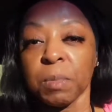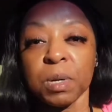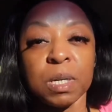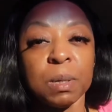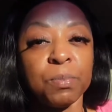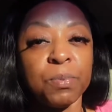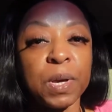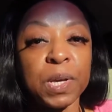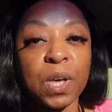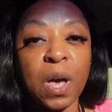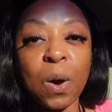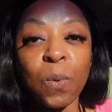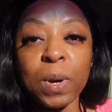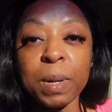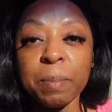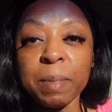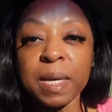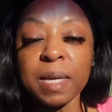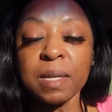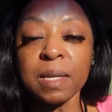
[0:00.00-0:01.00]
gonna bring y'all with
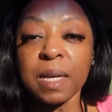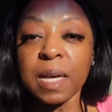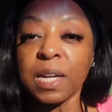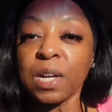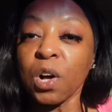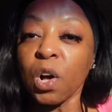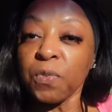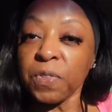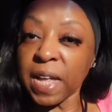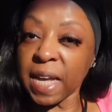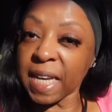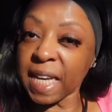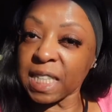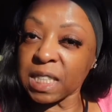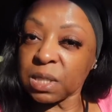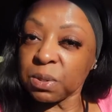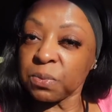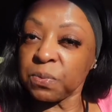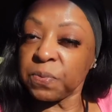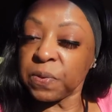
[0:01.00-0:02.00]
me and hopefully I get
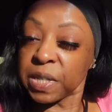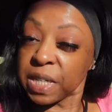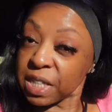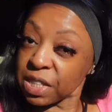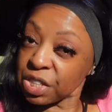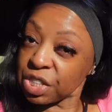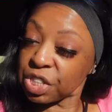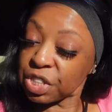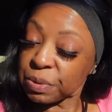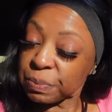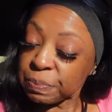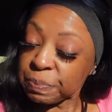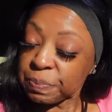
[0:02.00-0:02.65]
some footage.